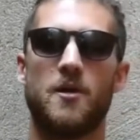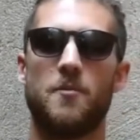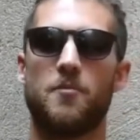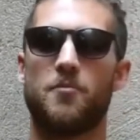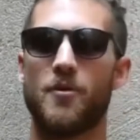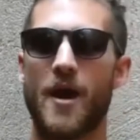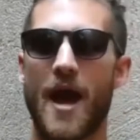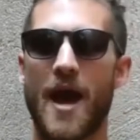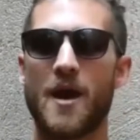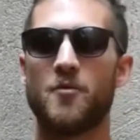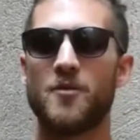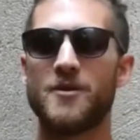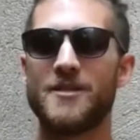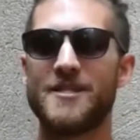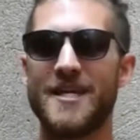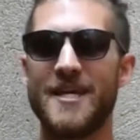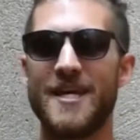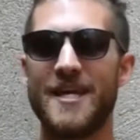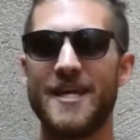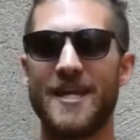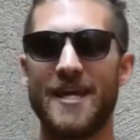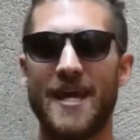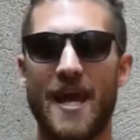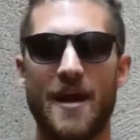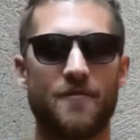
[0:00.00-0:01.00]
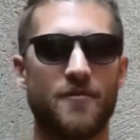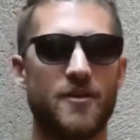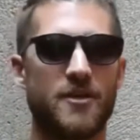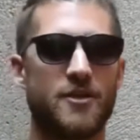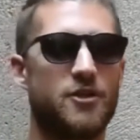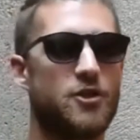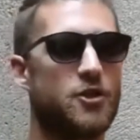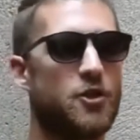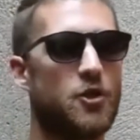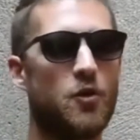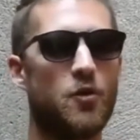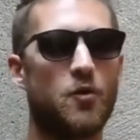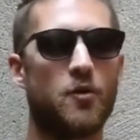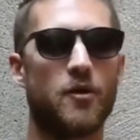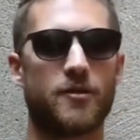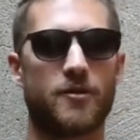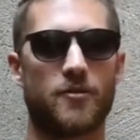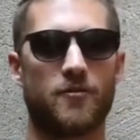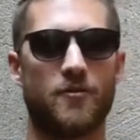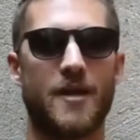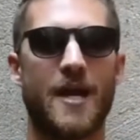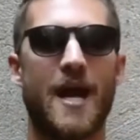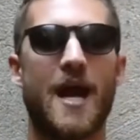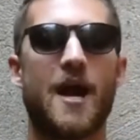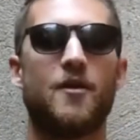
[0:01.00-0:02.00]
Brad was eating every 2 to
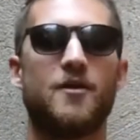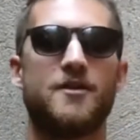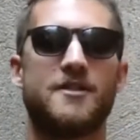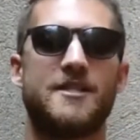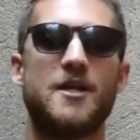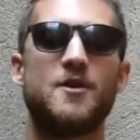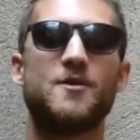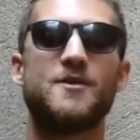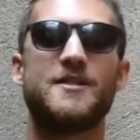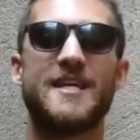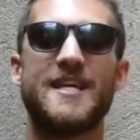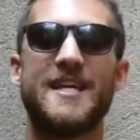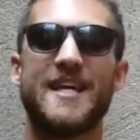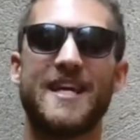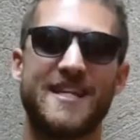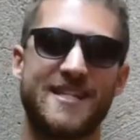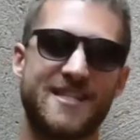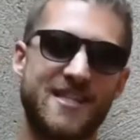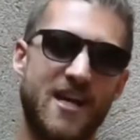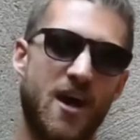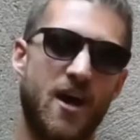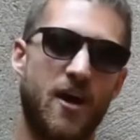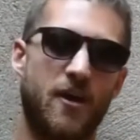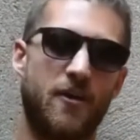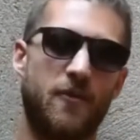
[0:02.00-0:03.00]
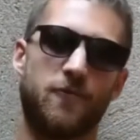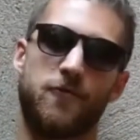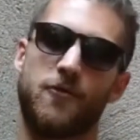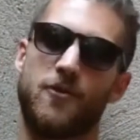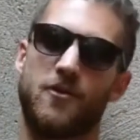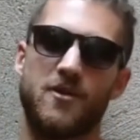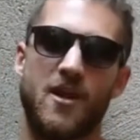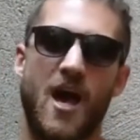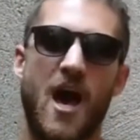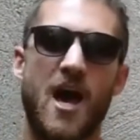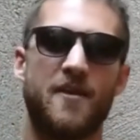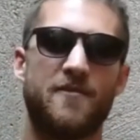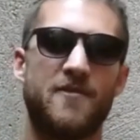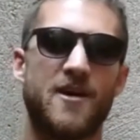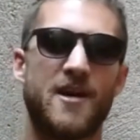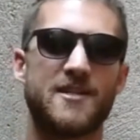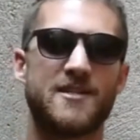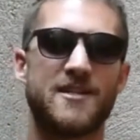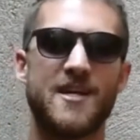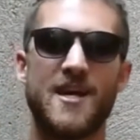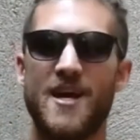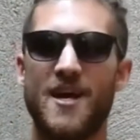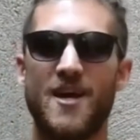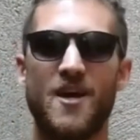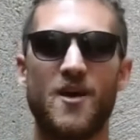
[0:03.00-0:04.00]
3 hours. He was eating a ton. For a lot of
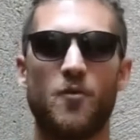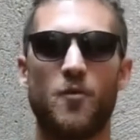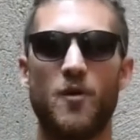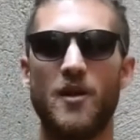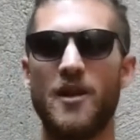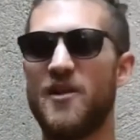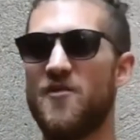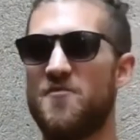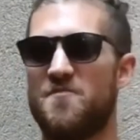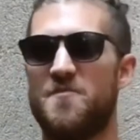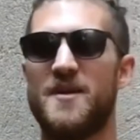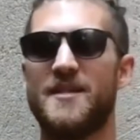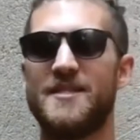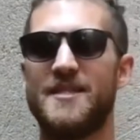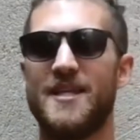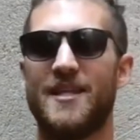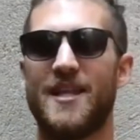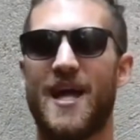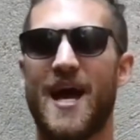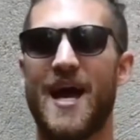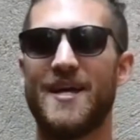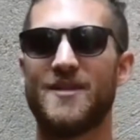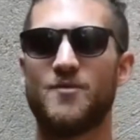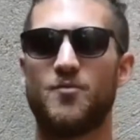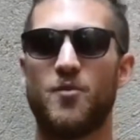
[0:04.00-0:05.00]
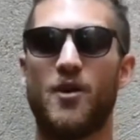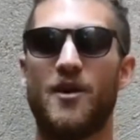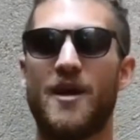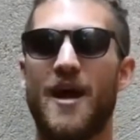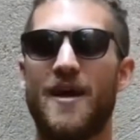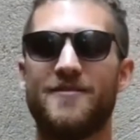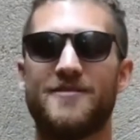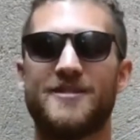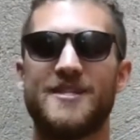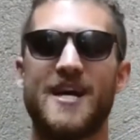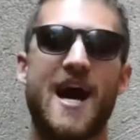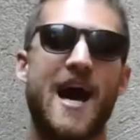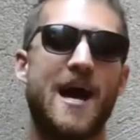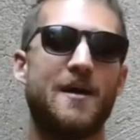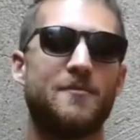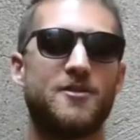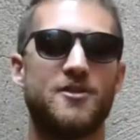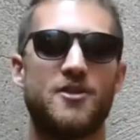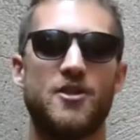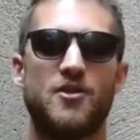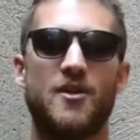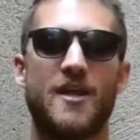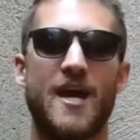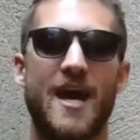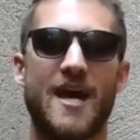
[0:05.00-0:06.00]
us, we live busy lives. We don't have time to
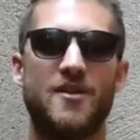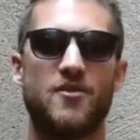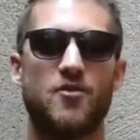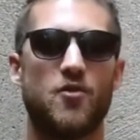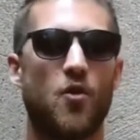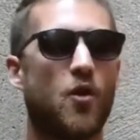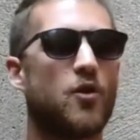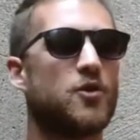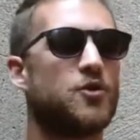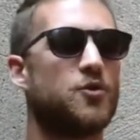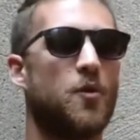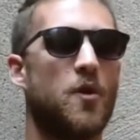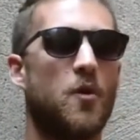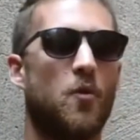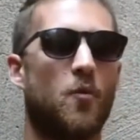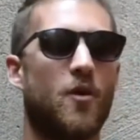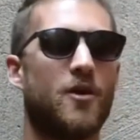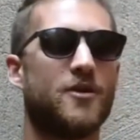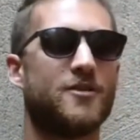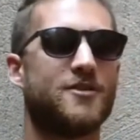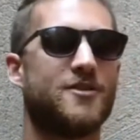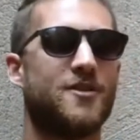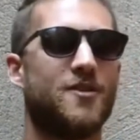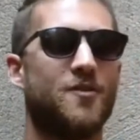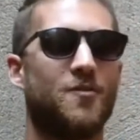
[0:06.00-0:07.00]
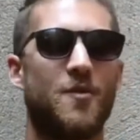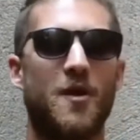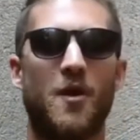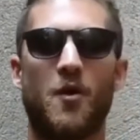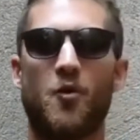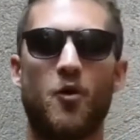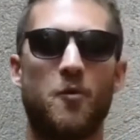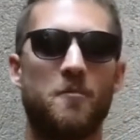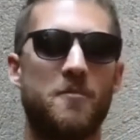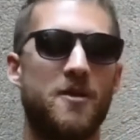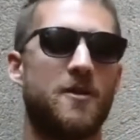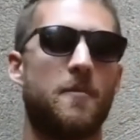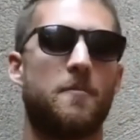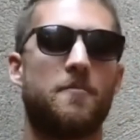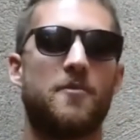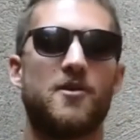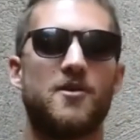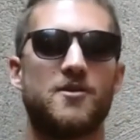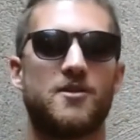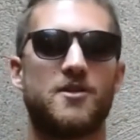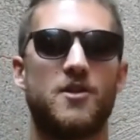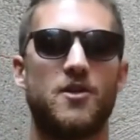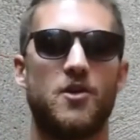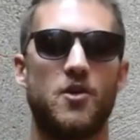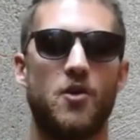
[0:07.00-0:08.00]
do that, nor do we want to. We don't want to be the
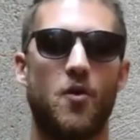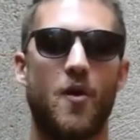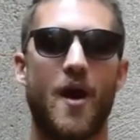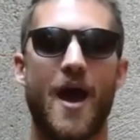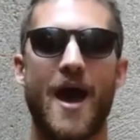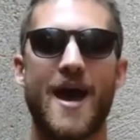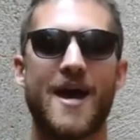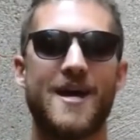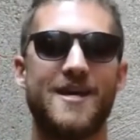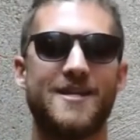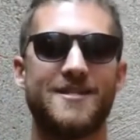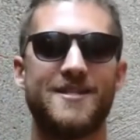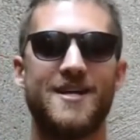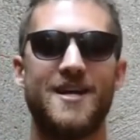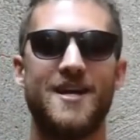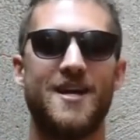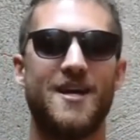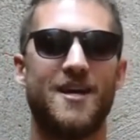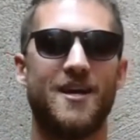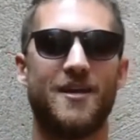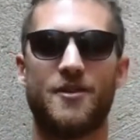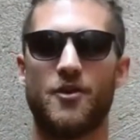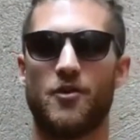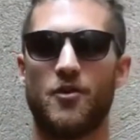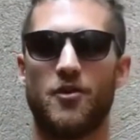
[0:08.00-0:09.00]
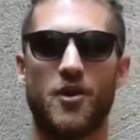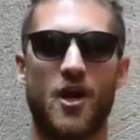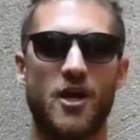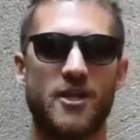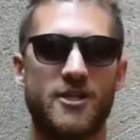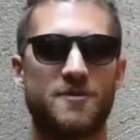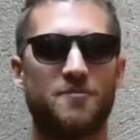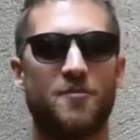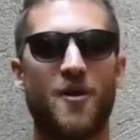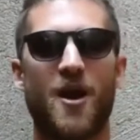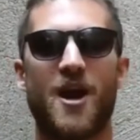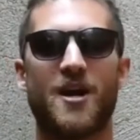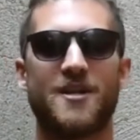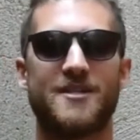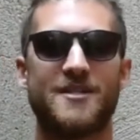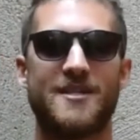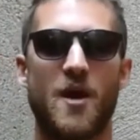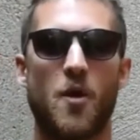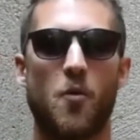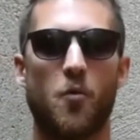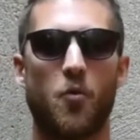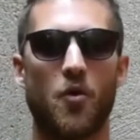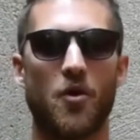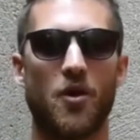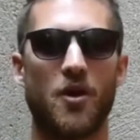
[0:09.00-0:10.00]
person who has their lunchbox
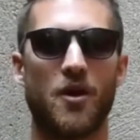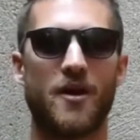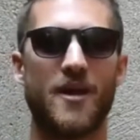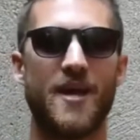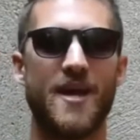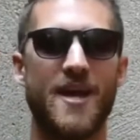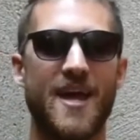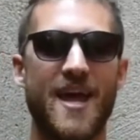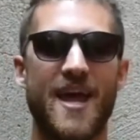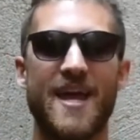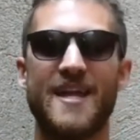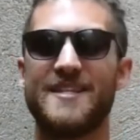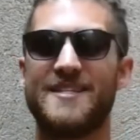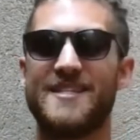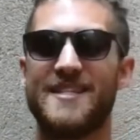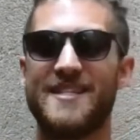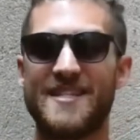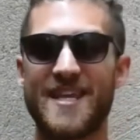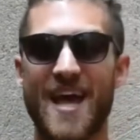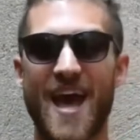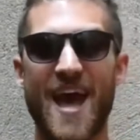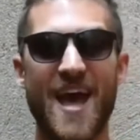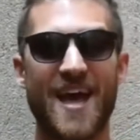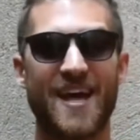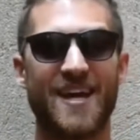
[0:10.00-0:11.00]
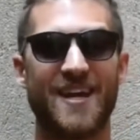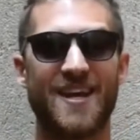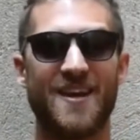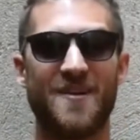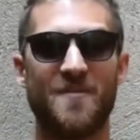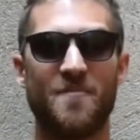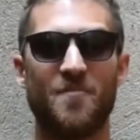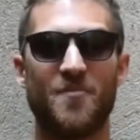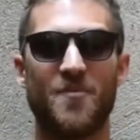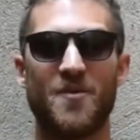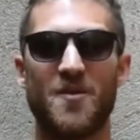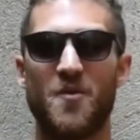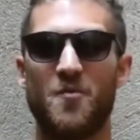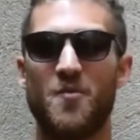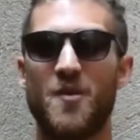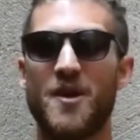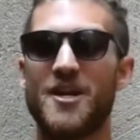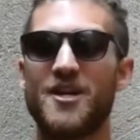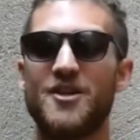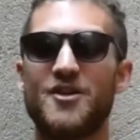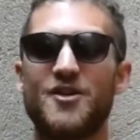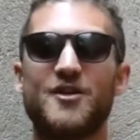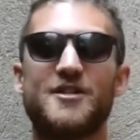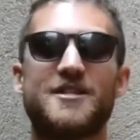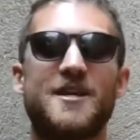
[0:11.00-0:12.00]
at work. Instead, we
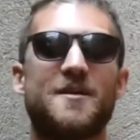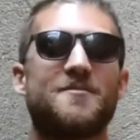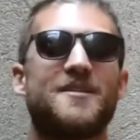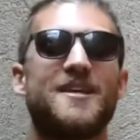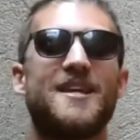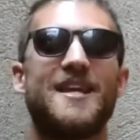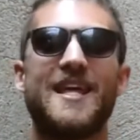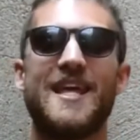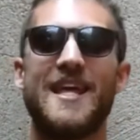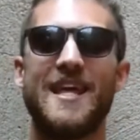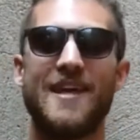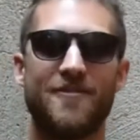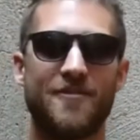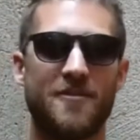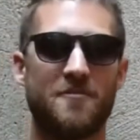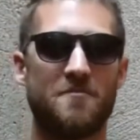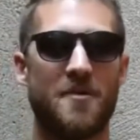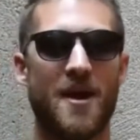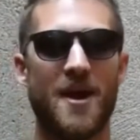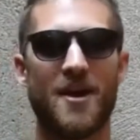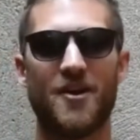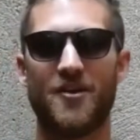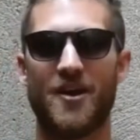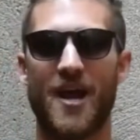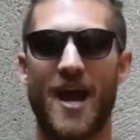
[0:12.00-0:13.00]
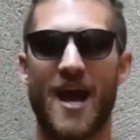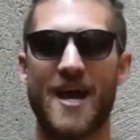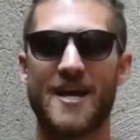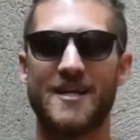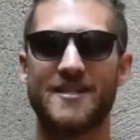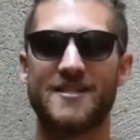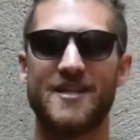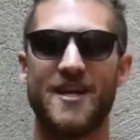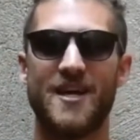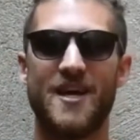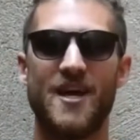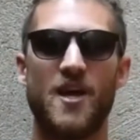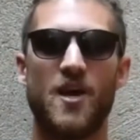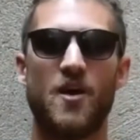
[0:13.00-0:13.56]
can do something even better, guys.